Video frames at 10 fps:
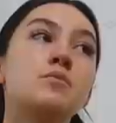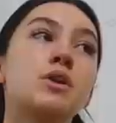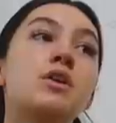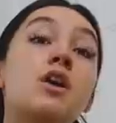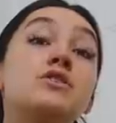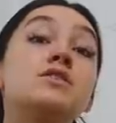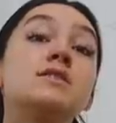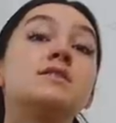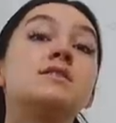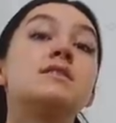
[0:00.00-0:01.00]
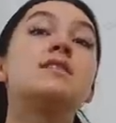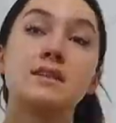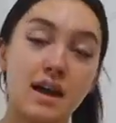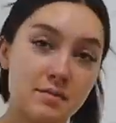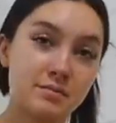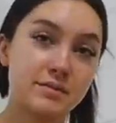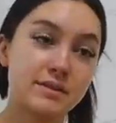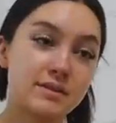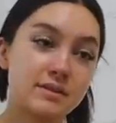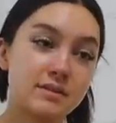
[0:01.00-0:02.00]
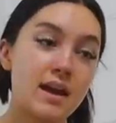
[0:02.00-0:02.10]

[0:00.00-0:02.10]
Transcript: more conscious steps